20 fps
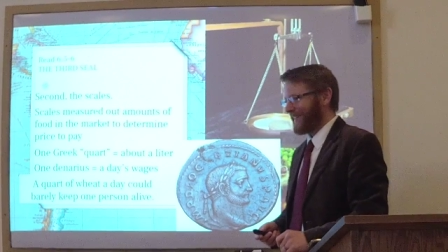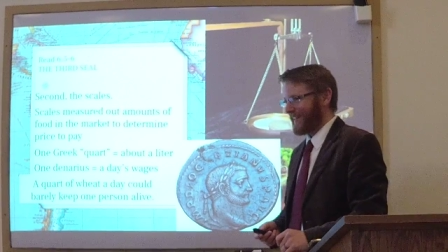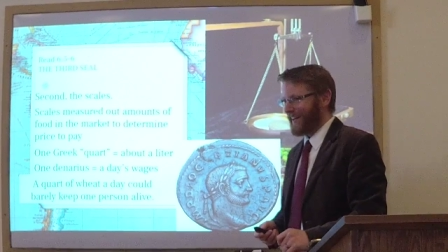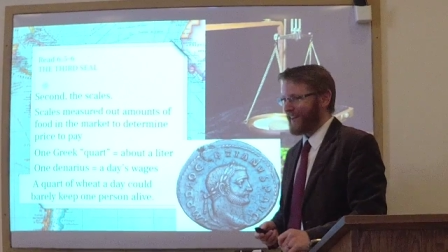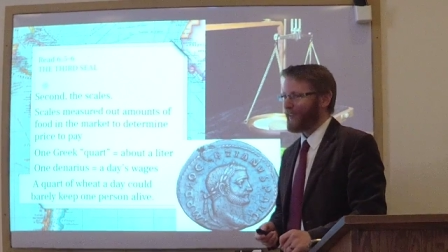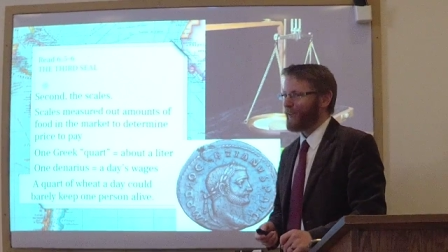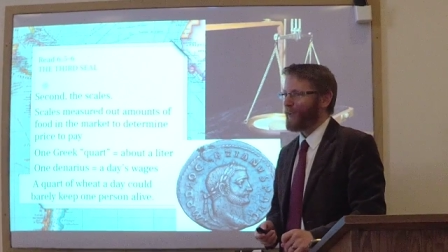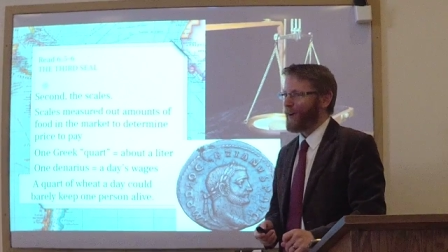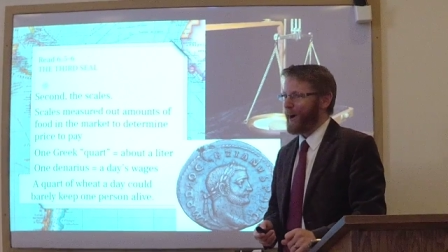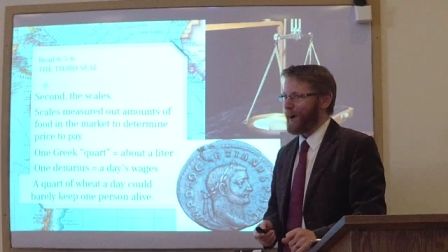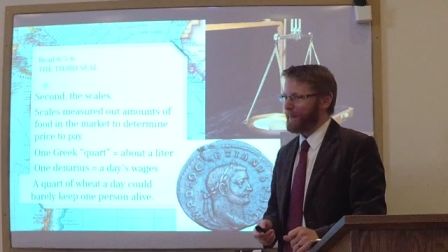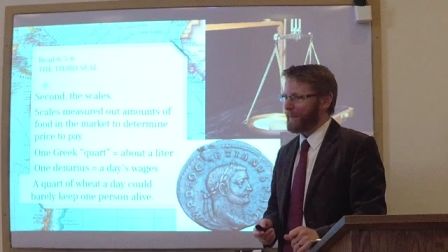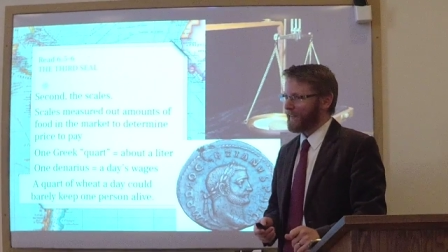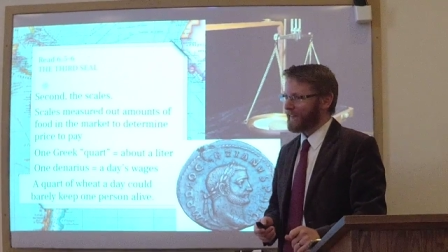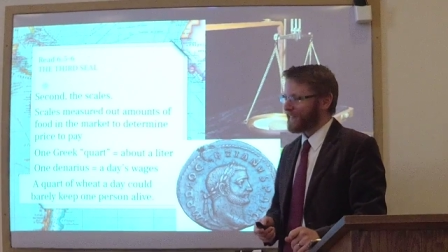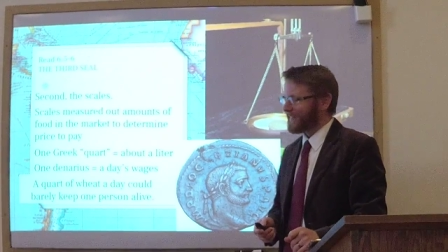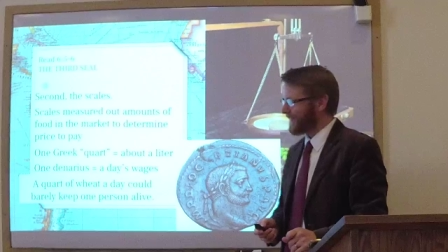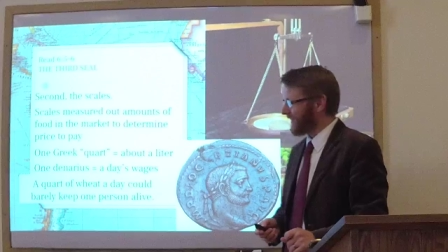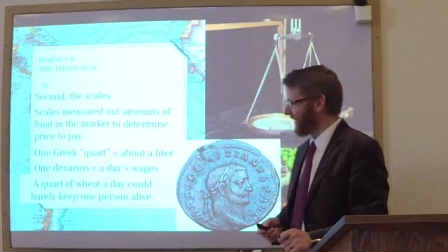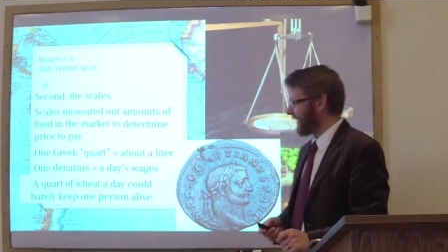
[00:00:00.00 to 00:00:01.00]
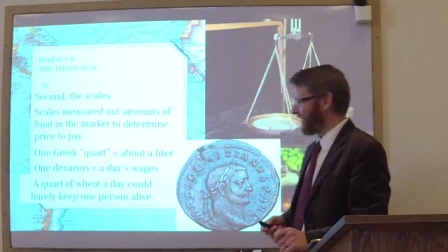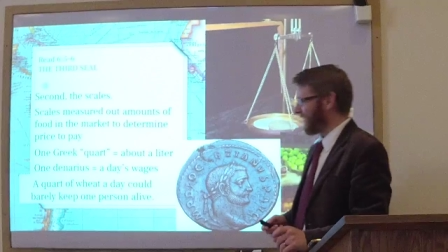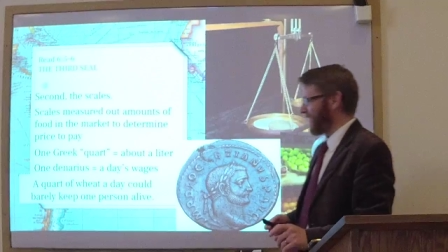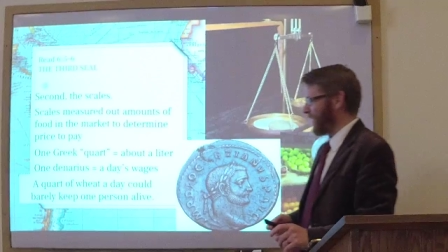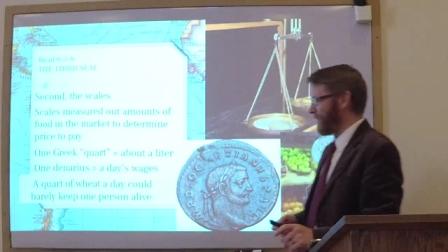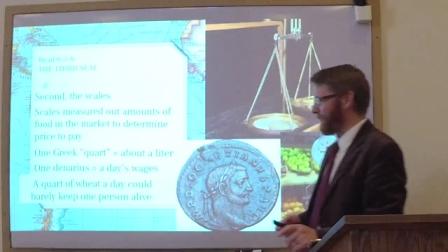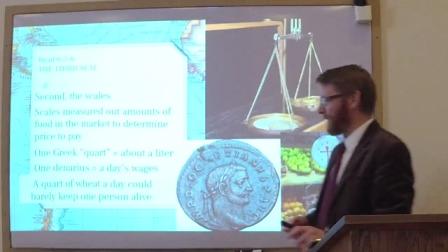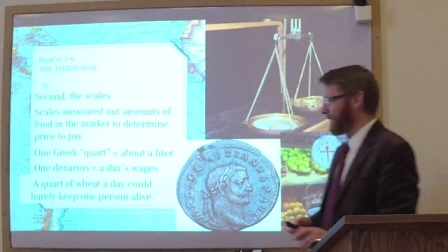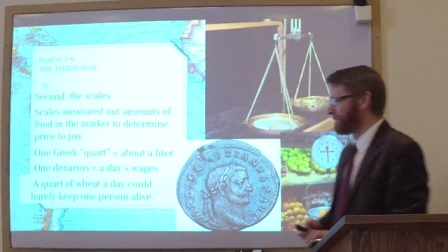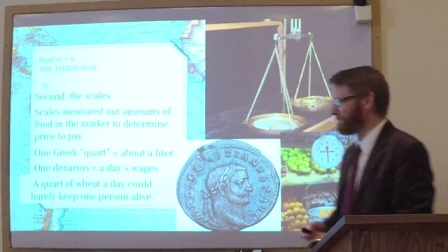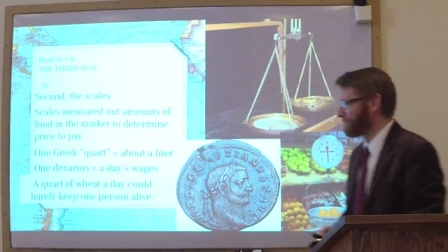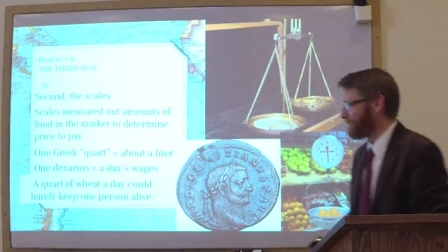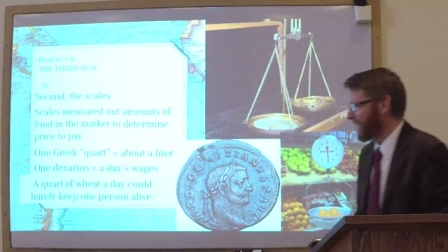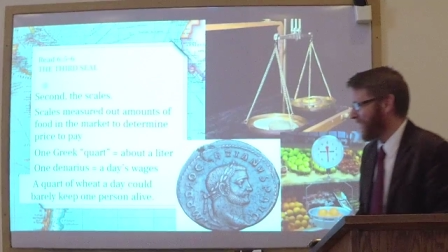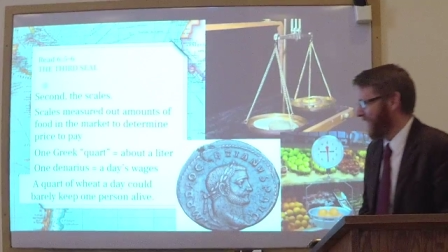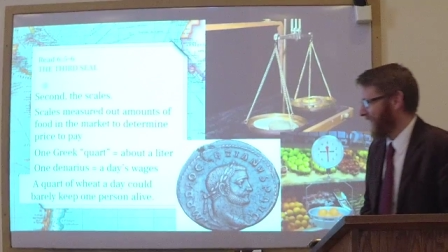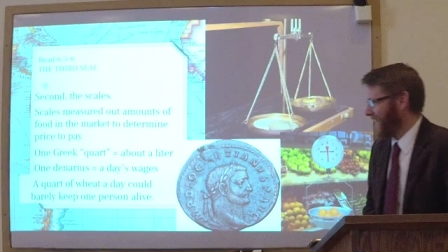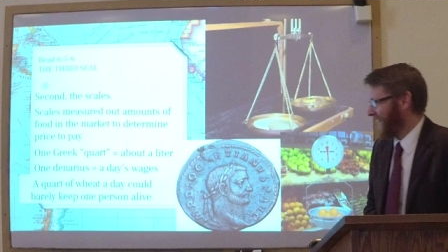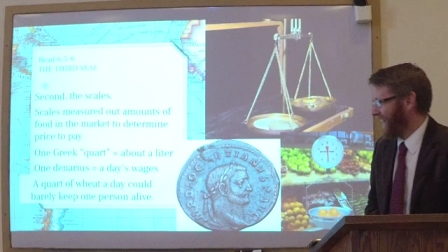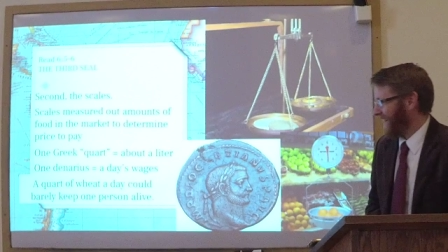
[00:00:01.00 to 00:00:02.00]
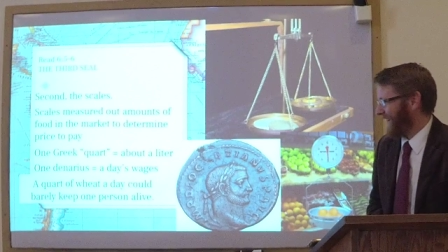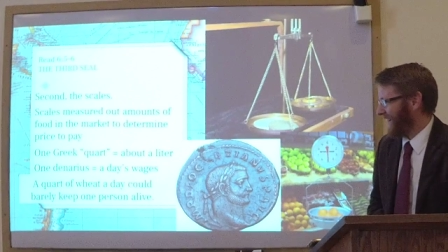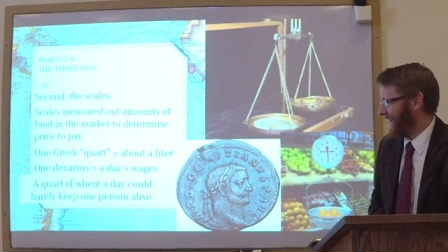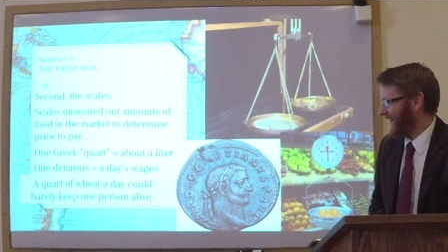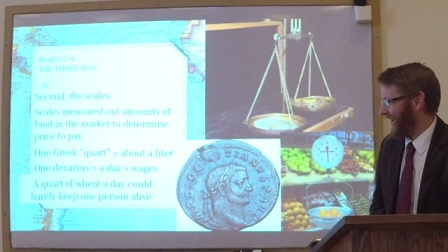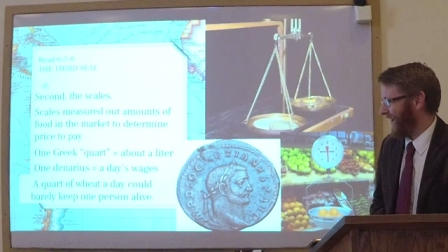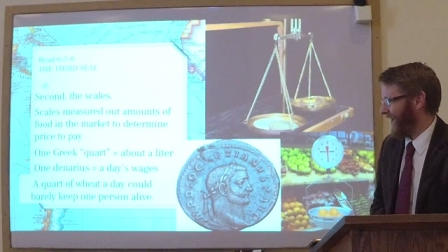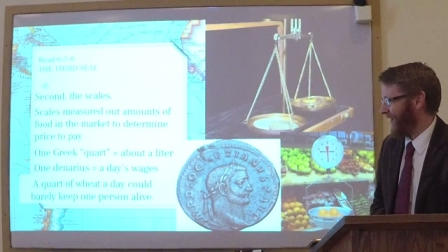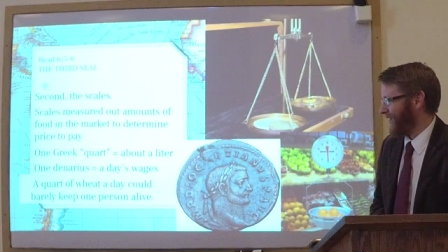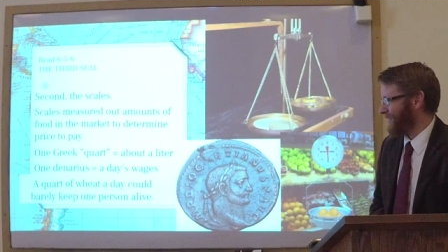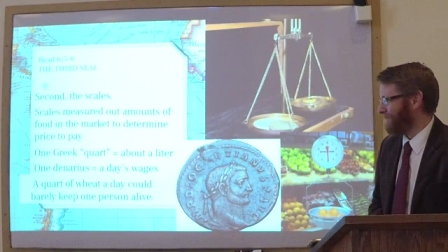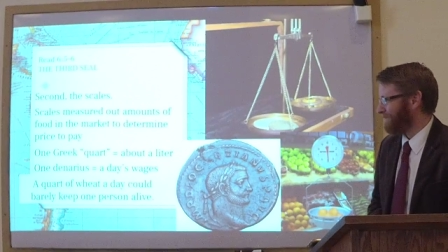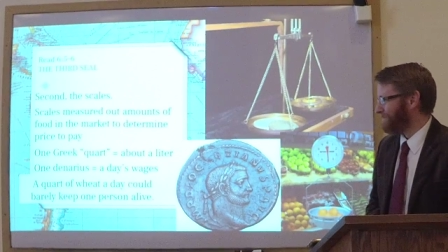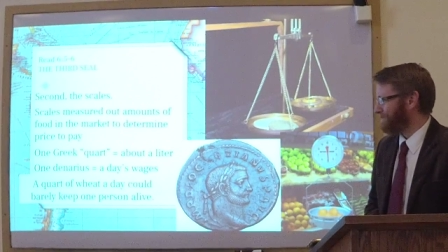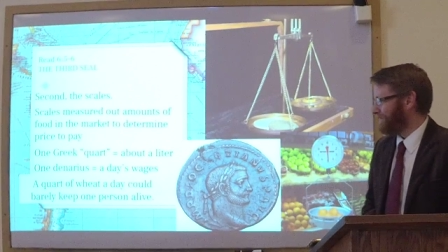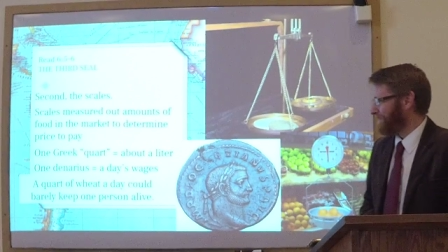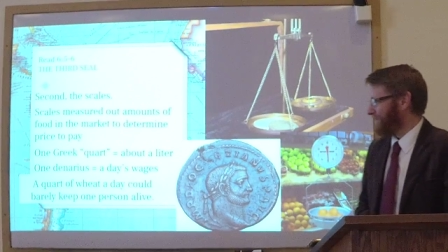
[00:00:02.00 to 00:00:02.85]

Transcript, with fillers: lot of ramen, a lot of ramen. Um,